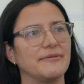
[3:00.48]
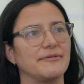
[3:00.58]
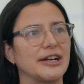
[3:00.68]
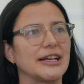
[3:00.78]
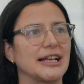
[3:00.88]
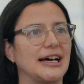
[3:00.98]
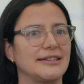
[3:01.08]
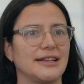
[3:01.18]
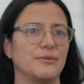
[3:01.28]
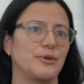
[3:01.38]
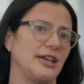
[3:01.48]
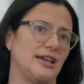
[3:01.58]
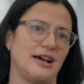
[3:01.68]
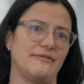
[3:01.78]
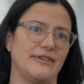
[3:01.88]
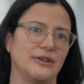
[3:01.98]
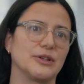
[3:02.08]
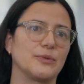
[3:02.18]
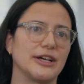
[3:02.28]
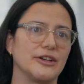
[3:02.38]
am very glad that we have
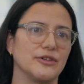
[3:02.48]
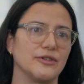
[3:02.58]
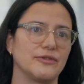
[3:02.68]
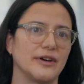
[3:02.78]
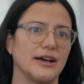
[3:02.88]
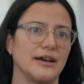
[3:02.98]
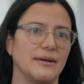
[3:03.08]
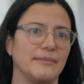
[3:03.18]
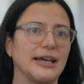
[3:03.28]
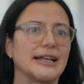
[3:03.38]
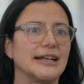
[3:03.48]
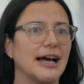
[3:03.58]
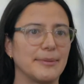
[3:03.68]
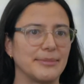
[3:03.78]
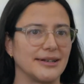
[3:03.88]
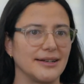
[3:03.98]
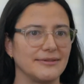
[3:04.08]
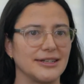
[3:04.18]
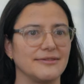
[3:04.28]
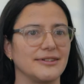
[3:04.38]
found a way of making it happen.
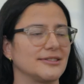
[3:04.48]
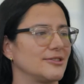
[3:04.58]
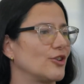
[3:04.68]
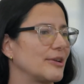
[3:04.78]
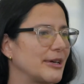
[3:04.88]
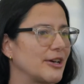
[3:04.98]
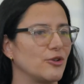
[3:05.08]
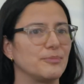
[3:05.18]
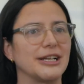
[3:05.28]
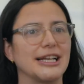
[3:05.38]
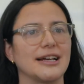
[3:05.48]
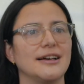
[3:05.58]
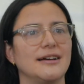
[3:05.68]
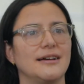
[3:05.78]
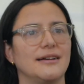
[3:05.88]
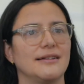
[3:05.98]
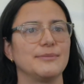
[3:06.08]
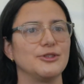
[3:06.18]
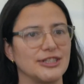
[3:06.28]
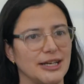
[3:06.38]
Even if there's not a big opening, the
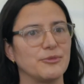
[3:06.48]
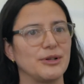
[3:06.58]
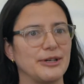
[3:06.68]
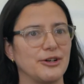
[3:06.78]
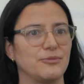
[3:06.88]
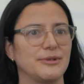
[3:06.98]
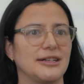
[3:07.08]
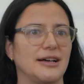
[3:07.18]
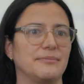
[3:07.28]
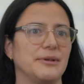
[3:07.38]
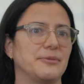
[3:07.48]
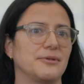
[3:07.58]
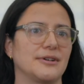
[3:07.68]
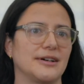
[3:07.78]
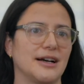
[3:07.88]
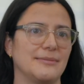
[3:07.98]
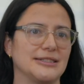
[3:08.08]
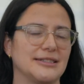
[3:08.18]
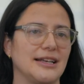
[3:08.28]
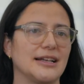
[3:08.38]
museum will be open and people can come
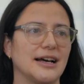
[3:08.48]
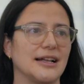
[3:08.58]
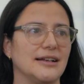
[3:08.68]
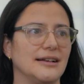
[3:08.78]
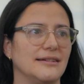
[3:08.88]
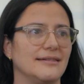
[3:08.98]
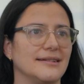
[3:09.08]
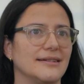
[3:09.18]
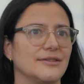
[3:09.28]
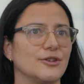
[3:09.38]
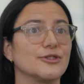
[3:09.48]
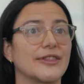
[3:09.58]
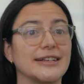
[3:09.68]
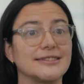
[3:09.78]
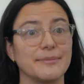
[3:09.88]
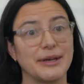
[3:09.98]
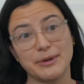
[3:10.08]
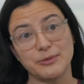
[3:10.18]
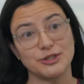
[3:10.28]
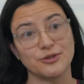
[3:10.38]
and see it. And those things that
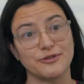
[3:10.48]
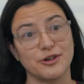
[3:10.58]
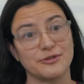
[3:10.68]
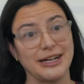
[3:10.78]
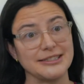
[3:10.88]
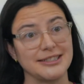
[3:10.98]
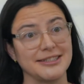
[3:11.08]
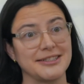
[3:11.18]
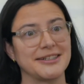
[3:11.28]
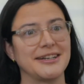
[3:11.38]
maybe we took for granted,